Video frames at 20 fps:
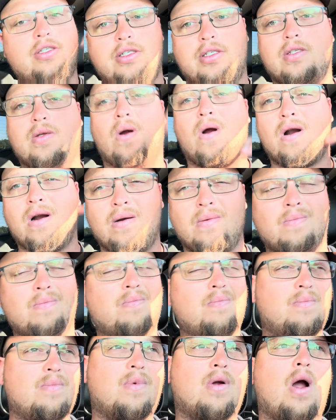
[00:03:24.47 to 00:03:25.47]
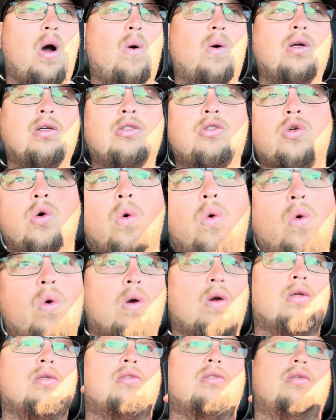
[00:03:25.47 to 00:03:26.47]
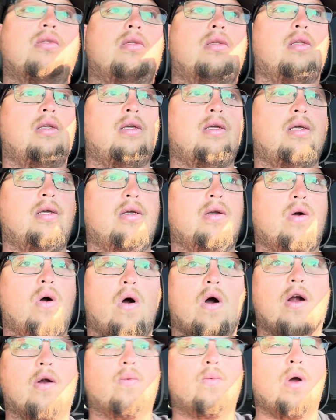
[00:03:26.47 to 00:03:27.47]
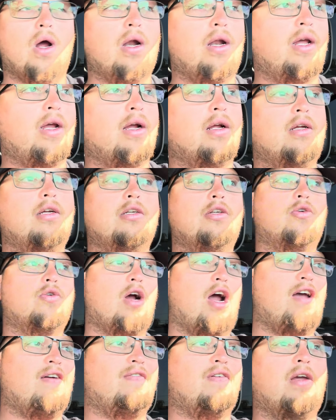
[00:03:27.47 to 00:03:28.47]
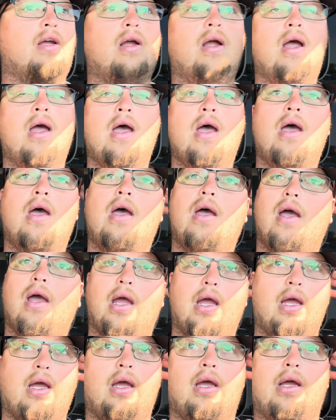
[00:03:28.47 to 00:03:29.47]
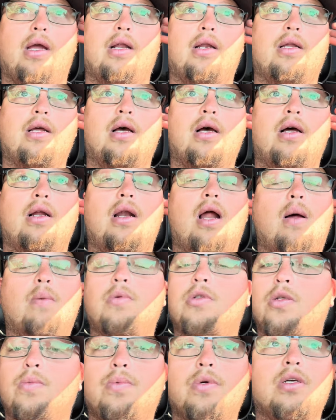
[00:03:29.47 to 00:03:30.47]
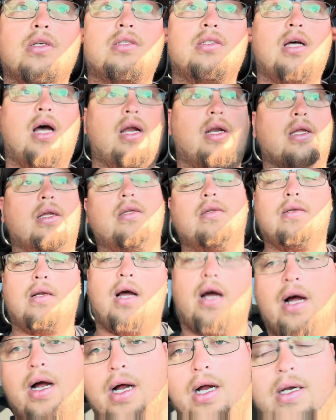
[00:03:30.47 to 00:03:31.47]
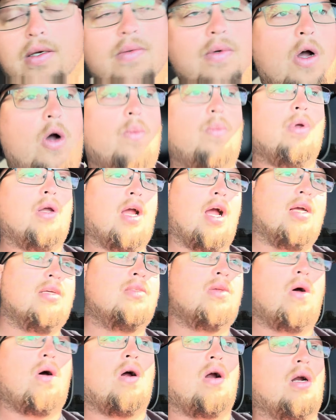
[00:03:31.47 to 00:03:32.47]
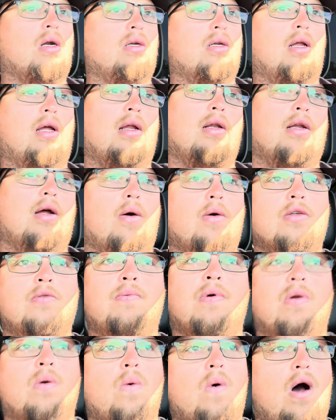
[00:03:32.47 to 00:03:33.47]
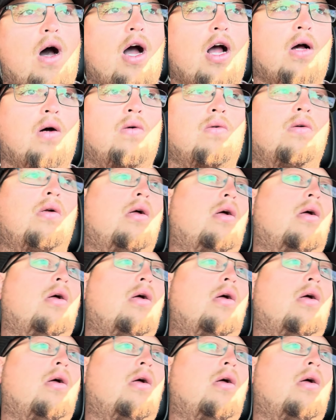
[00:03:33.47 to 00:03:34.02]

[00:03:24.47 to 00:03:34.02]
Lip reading: start going towards the car running, driving, and I'm super excited. I hope you guys are. I know it's been a while,